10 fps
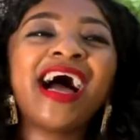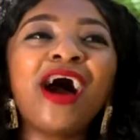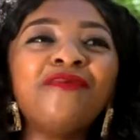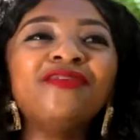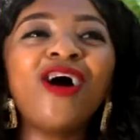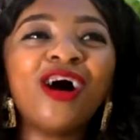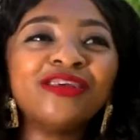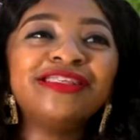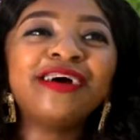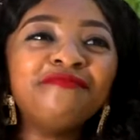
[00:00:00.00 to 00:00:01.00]
I would
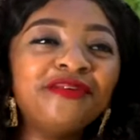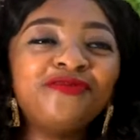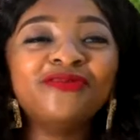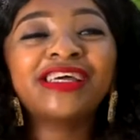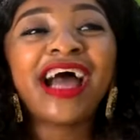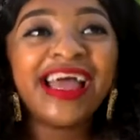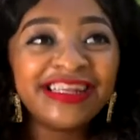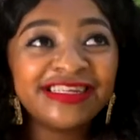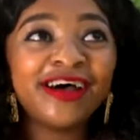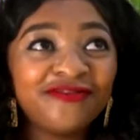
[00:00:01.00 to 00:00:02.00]
ask somebody who's kind
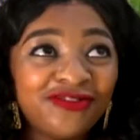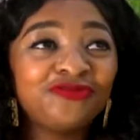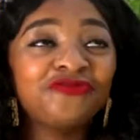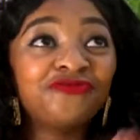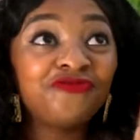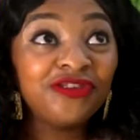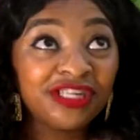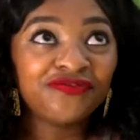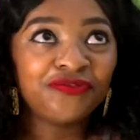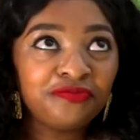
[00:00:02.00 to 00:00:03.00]
enough to
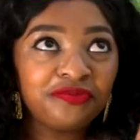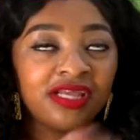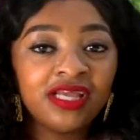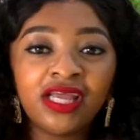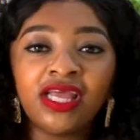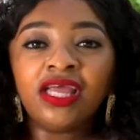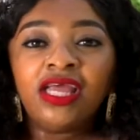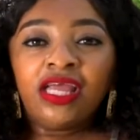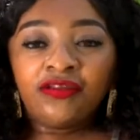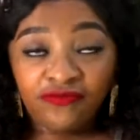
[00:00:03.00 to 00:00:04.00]
reach for me,
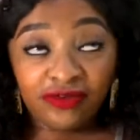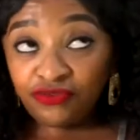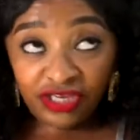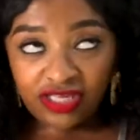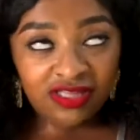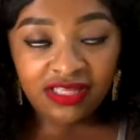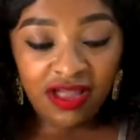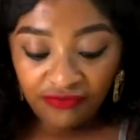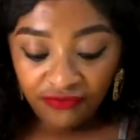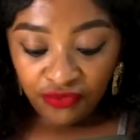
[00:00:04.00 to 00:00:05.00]
reach the
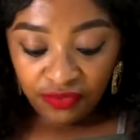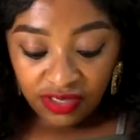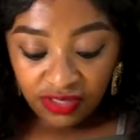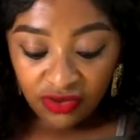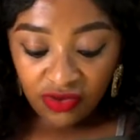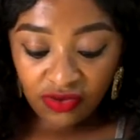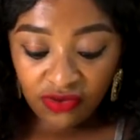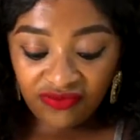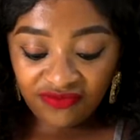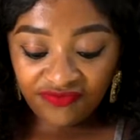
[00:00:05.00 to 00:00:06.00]
stuff for me.
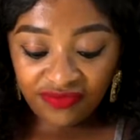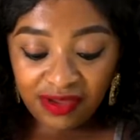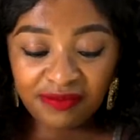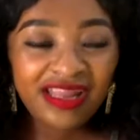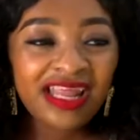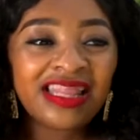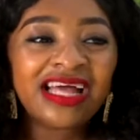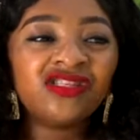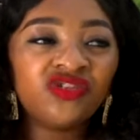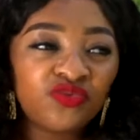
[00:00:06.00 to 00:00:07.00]
So, but then
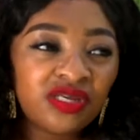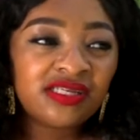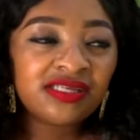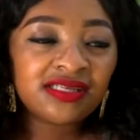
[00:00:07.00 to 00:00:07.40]
that's sweet.